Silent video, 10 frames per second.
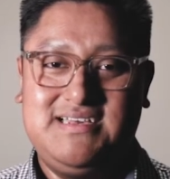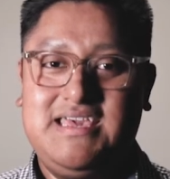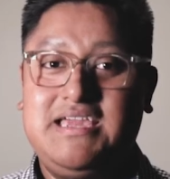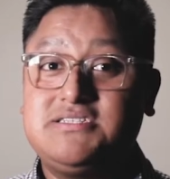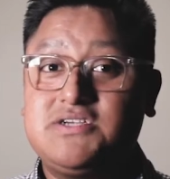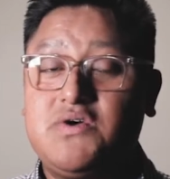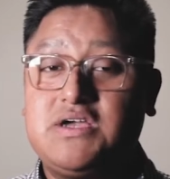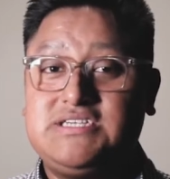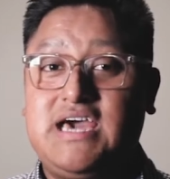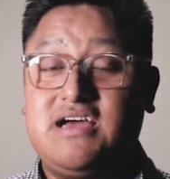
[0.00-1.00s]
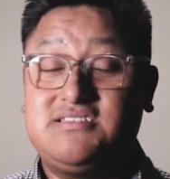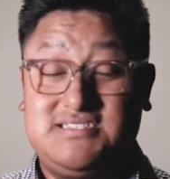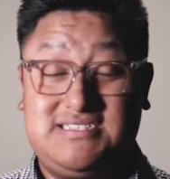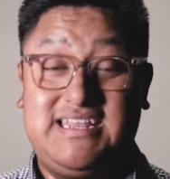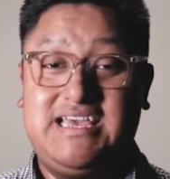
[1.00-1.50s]
Here's a quick shout out to
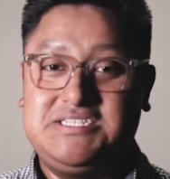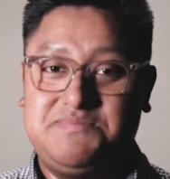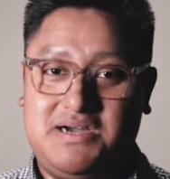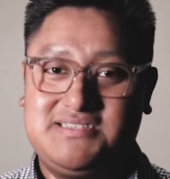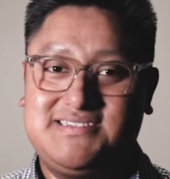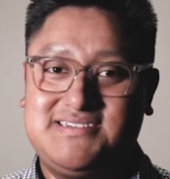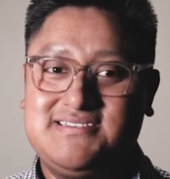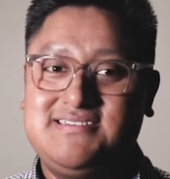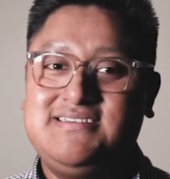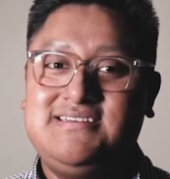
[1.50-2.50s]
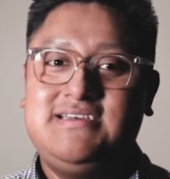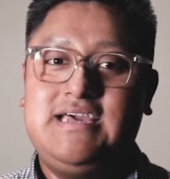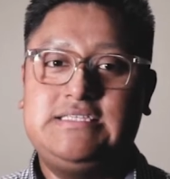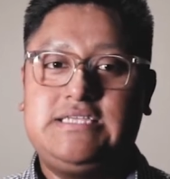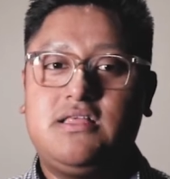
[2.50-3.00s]
today's sponsor.
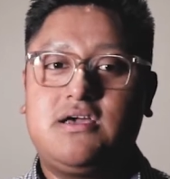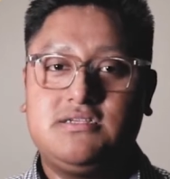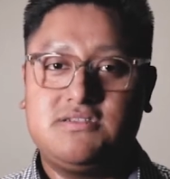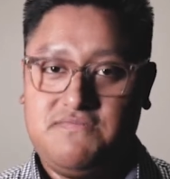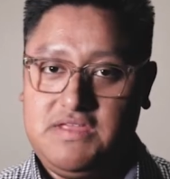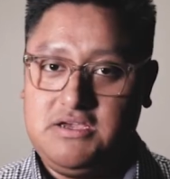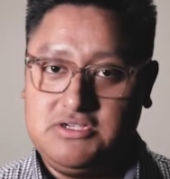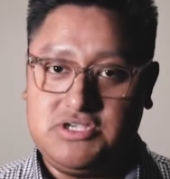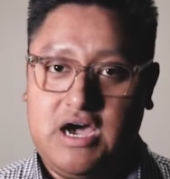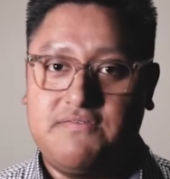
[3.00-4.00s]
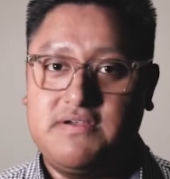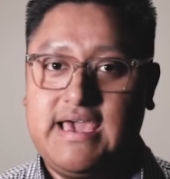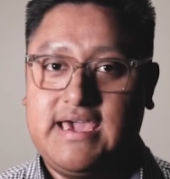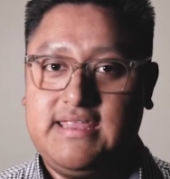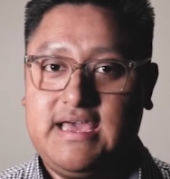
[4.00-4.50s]
Intellacall is a video software that
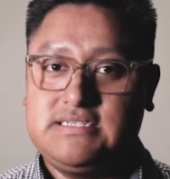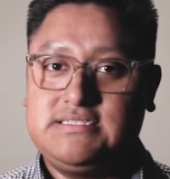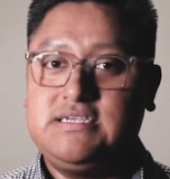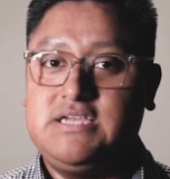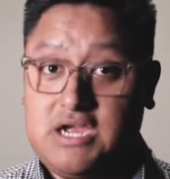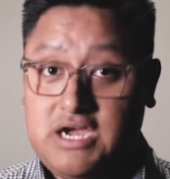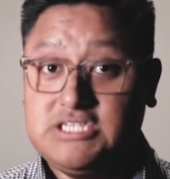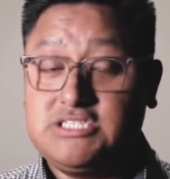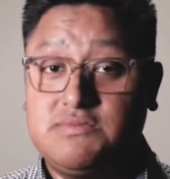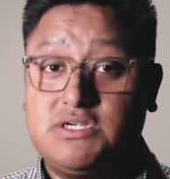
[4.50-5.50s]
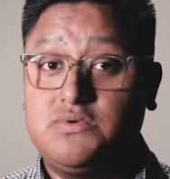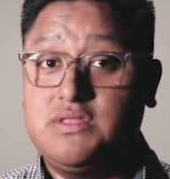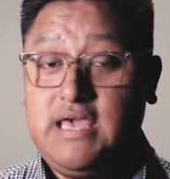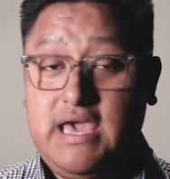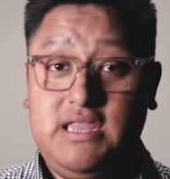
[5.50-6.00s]
connects your customers with
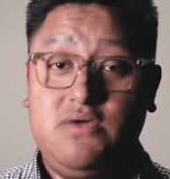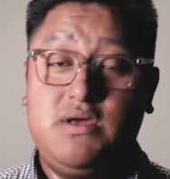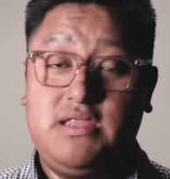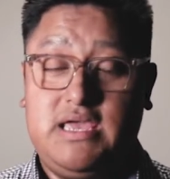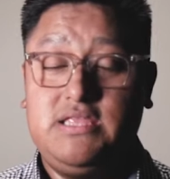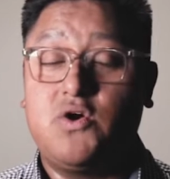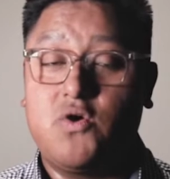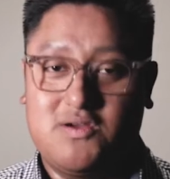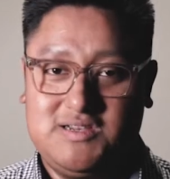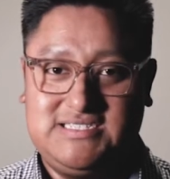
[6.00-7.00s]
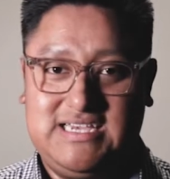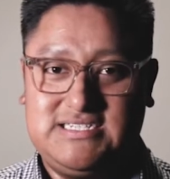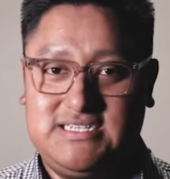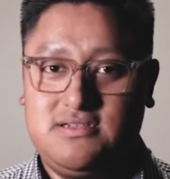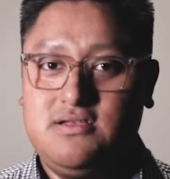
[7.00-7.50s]
anyone in your
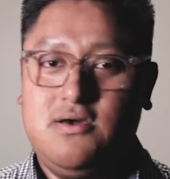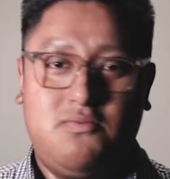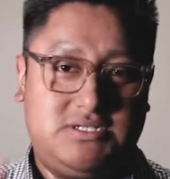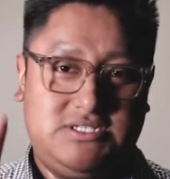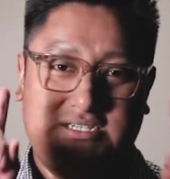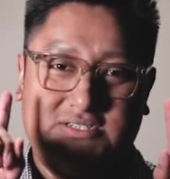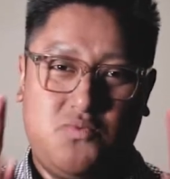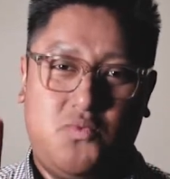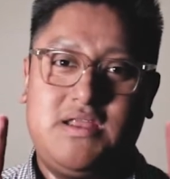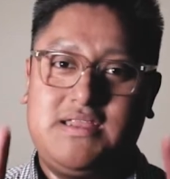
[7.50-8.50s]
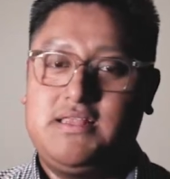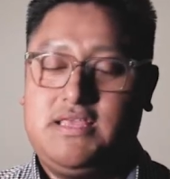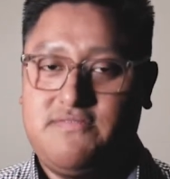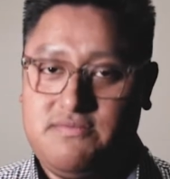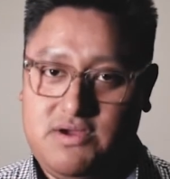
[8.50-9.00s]
organization with just one click
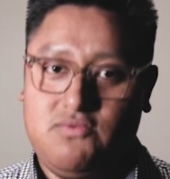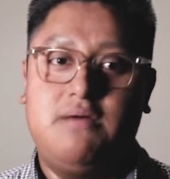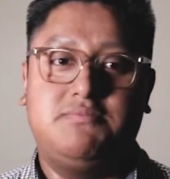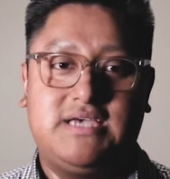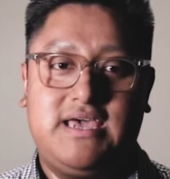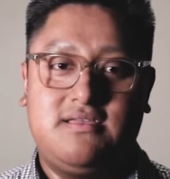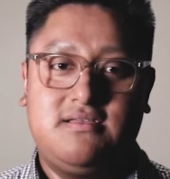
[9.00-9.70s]
from your website.